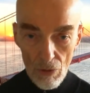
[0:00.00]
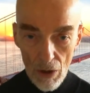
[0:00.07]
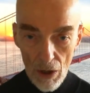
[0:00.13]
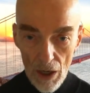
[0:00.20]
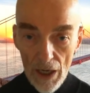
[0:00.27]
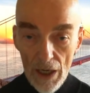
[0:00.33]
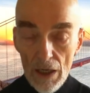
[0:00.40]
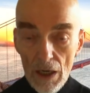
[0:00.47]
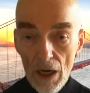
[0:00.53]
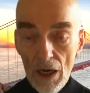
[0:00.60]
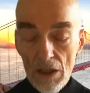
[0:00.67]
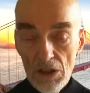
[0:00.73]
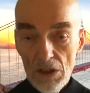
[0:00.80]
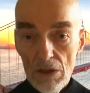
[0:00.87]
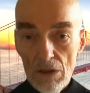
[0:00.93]
I
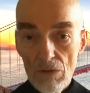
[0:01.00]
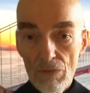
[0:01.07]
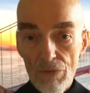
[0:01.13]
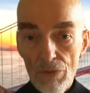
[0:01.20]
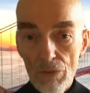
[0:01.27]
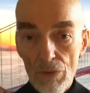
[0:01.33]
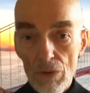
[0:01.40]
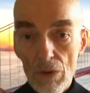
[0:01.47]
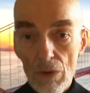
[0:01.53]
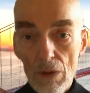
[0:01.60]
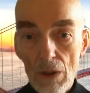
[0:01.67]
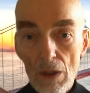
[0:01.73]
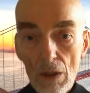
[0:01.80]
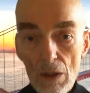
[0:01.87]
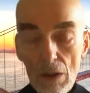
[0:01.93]
asked for
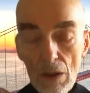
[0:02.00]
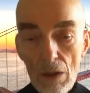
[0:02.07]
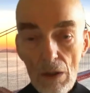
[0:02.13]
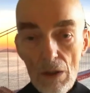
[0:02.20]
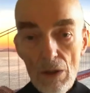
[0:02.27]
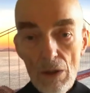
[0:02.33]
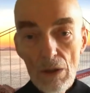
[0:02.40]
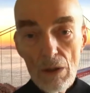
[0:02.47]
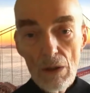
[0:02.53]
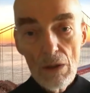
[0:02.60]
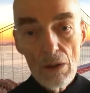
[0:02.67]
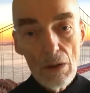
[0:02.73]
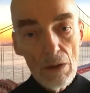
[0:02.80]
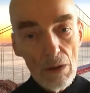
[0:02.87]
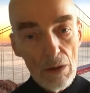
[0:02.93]

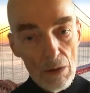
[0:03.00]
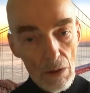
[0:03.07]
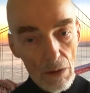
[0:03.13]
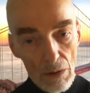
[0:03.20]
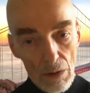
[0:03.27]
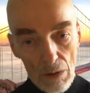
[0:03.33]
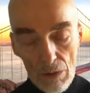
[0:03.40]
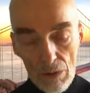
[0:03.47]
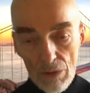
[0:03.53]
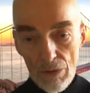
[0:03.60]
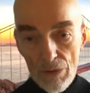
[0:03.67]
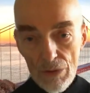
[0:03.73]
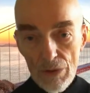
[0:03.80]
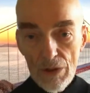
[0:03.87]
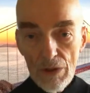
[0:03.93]

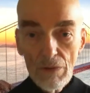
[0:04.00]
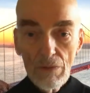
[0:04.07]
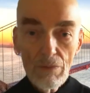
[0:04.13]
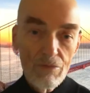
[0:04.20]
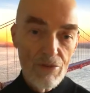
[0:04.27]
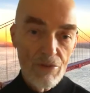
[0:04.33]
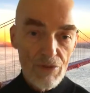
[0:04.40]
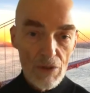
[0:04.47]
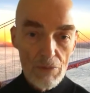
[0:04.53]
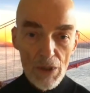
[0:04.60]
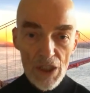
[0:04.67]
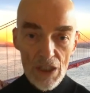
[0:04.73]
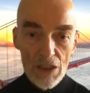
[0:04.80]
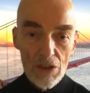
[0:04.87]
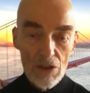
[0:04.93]
the 50
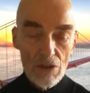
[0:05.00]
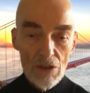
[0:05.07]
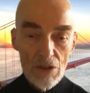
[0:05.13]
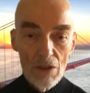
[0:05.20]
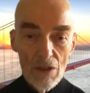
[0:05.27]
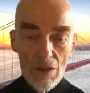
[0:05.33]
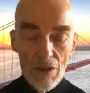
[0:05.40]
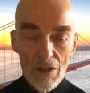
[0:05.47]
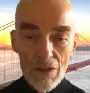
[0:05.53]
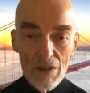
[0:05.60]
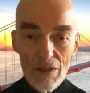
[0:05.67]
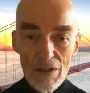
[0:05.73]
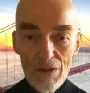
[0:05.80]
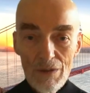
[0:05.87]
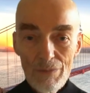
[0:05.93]
pages
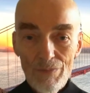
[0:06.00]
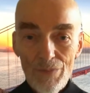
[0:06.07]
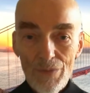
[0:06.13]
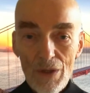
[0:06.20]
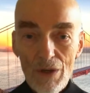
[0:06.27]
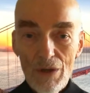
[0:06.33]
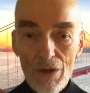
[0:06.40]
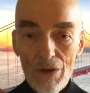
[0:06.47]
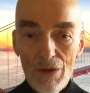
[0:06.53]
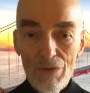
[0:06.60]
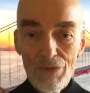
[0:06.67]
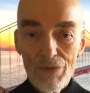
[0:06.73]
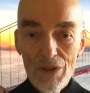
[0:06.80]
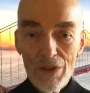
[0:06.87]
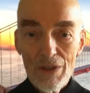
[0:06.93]
of
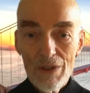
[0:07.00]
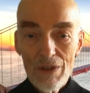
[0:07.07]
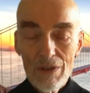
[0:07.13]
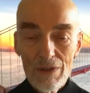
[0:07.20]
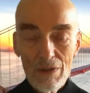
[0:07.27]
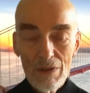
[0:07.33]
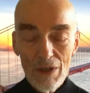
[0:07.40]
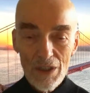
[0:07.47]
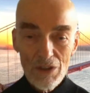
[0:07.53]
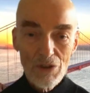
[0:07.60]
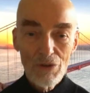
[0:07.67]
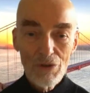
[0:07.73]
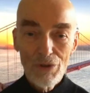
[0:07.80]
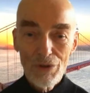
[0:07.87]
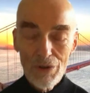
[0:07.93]
the,
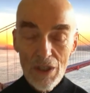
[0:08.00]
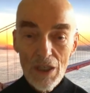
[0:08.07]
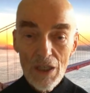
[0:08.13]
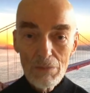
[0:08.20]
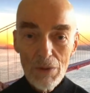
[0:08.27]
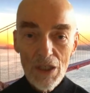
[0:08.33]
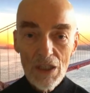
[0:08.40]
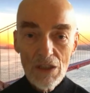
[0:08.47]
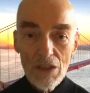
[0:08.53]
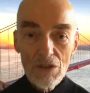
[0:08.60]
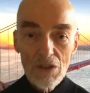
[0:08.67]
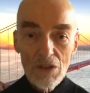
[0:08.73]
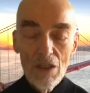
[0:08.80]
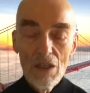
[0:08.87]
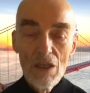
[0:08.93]
actually 38
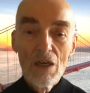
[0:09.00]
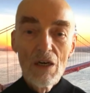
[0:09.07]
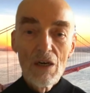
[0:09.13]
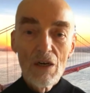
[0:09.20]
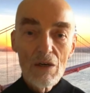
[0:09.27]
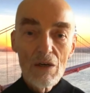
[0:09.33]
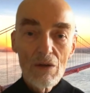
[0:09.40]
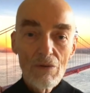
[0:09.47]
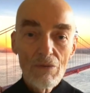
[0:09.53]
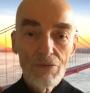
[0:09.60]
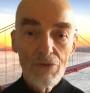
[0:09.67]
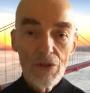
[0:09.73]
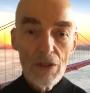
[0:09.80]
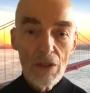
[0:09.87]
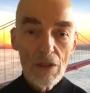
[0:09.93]
pages of
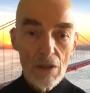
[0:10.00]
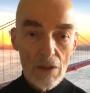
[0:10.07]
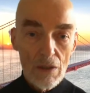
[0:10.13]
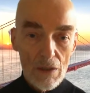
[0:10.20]
the